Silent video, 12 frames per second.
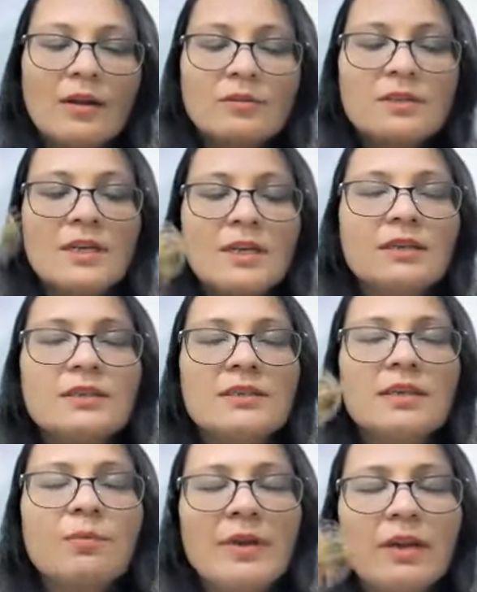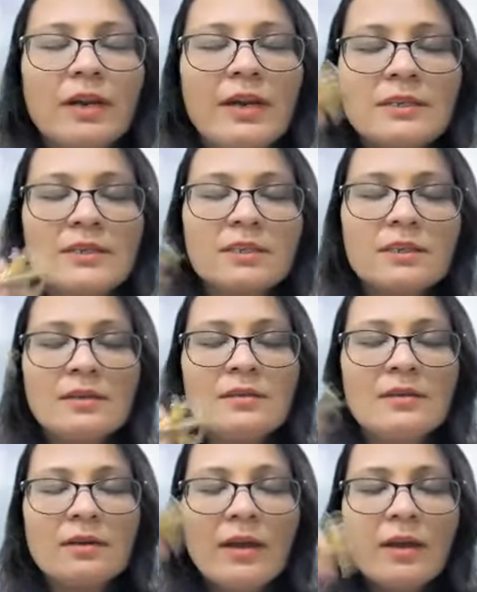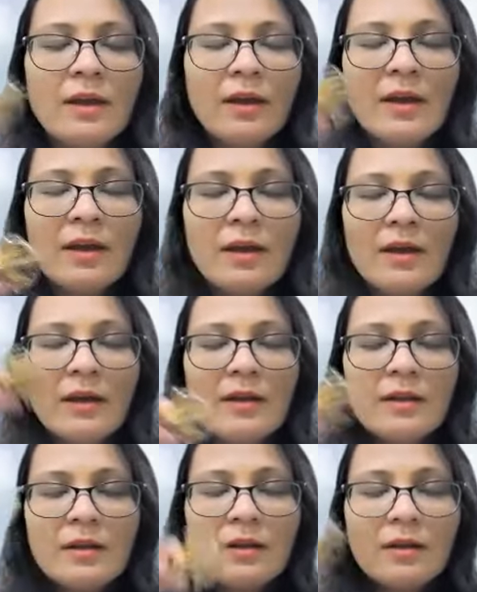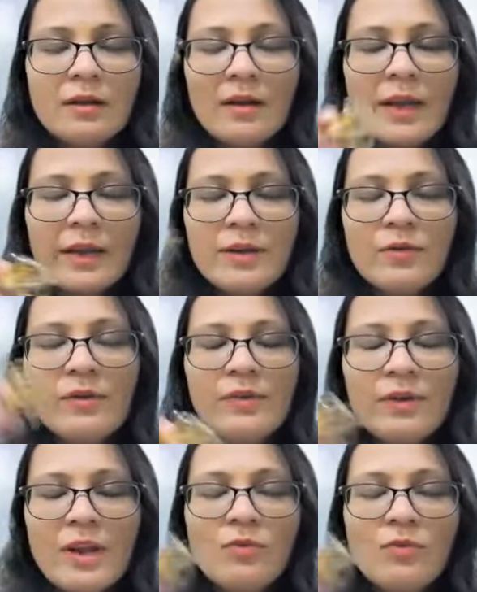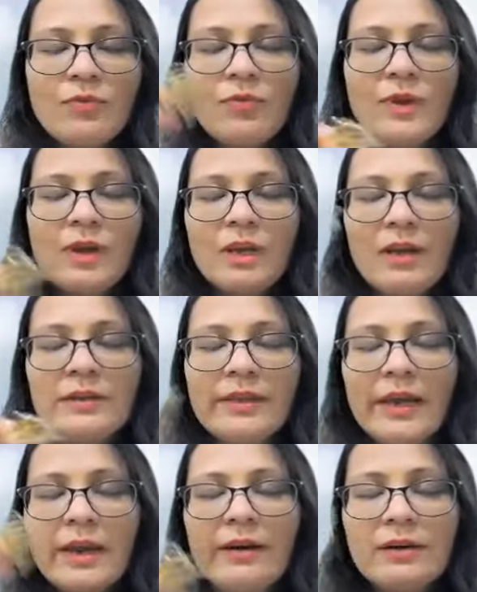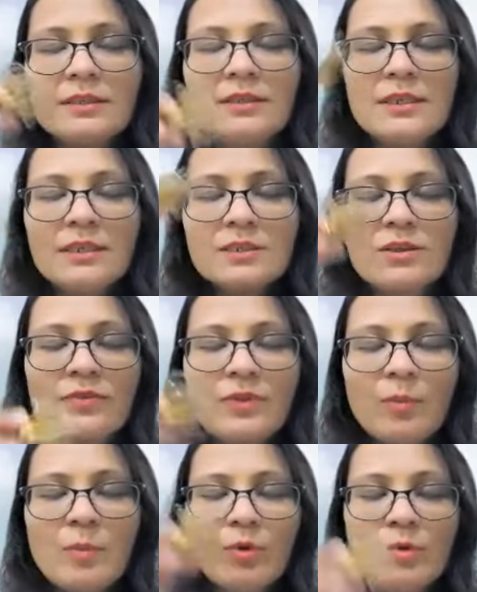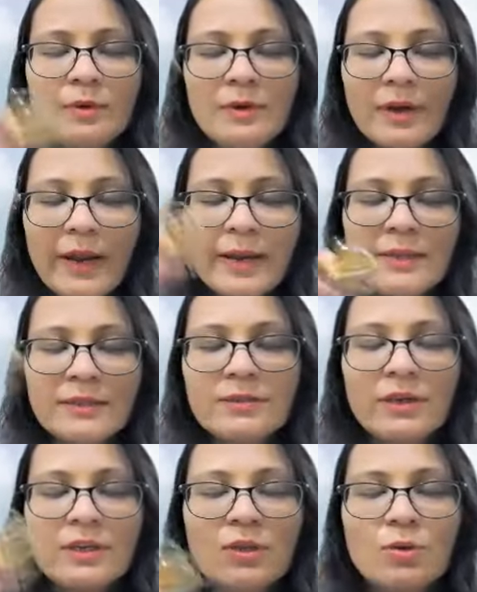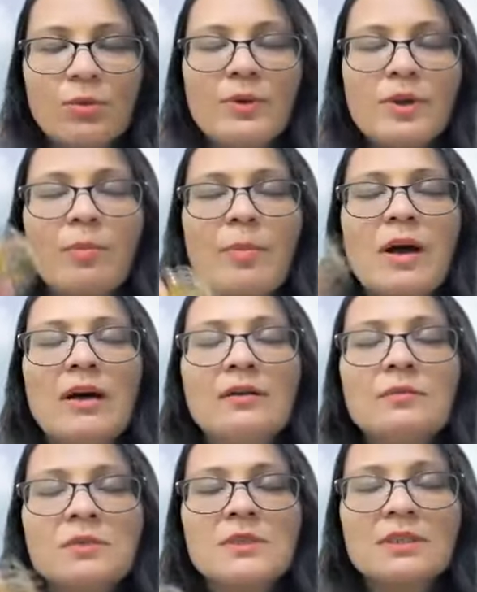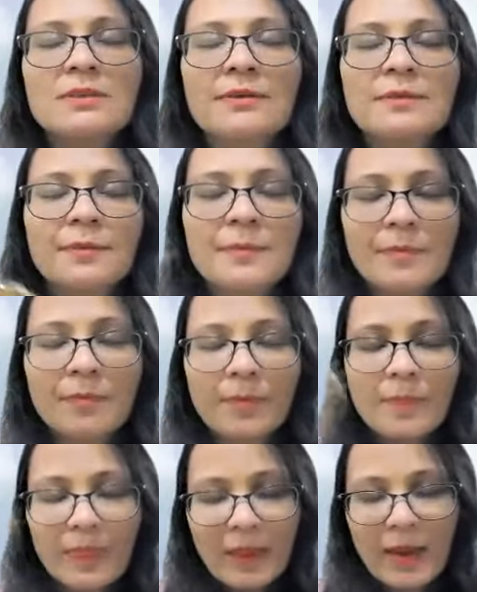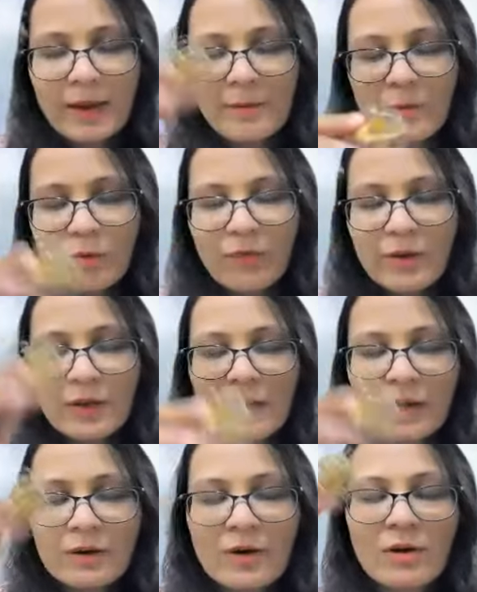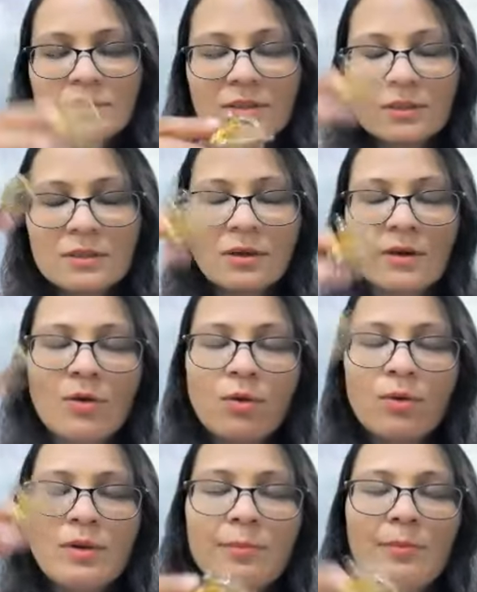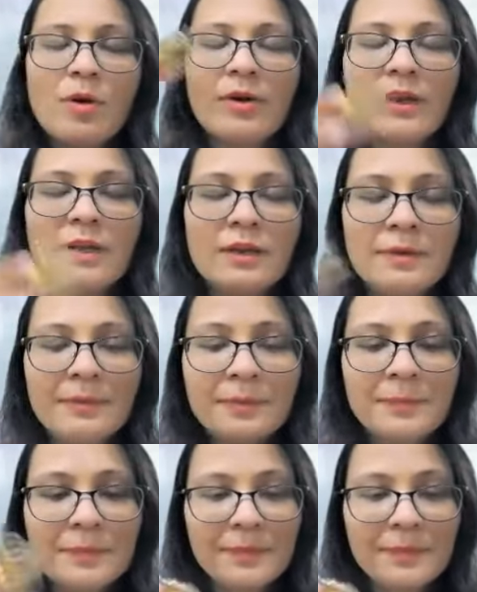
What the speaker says: Now take a deep inhalation, and you will now feel the energies of the moon entering through your palms and moving across the whole body.